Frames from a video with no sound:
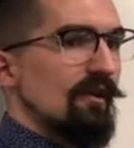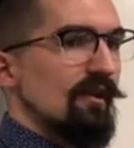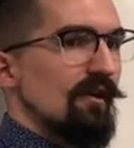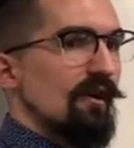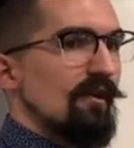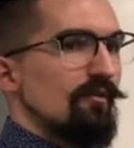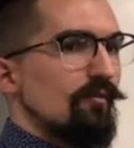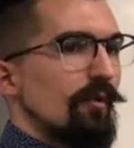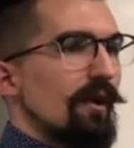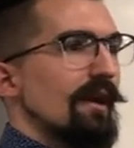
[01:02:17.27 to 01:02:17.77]

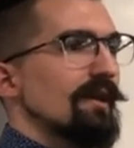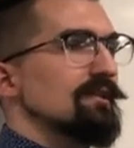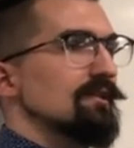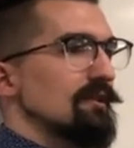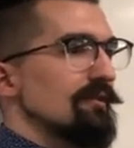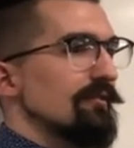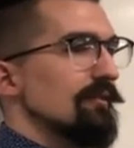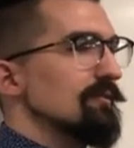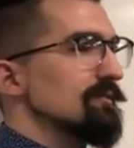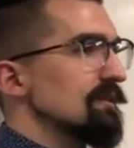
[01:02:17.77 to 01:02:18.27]
And the way I
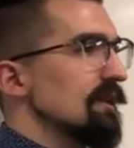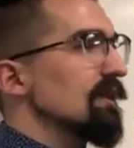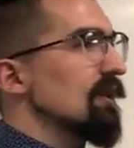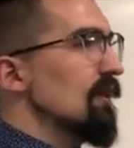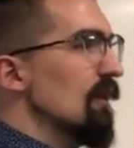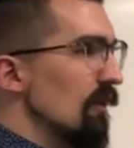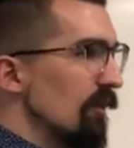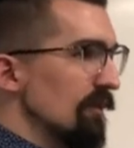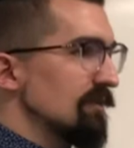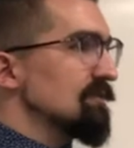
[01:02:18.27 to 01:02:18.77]
delivered it was like,
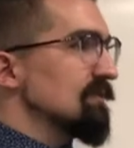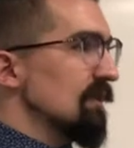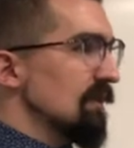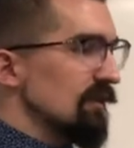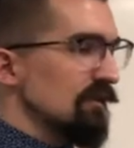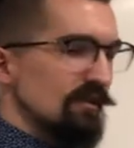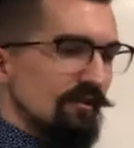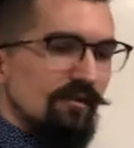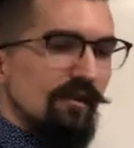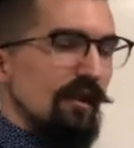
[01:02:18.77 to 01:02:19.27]
oh, it's
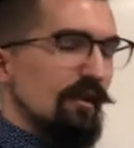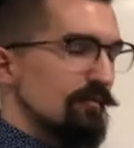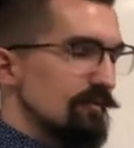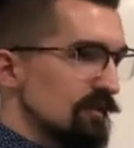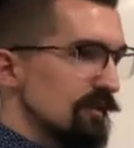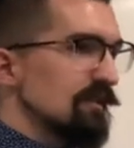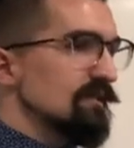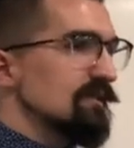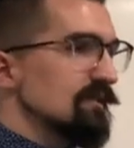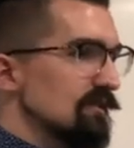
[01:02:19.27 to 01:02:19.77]
like, it's ninety
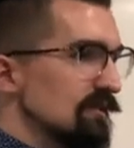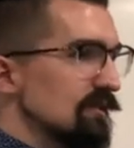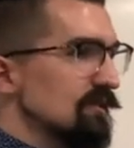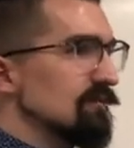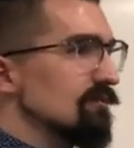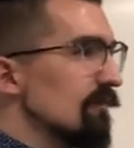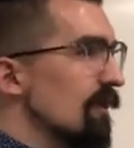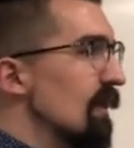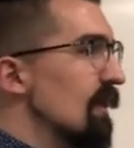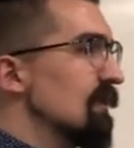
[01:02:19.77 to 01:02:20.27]
percent
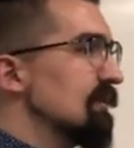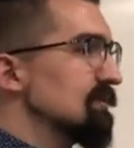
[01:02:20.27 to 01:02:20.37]
success rate.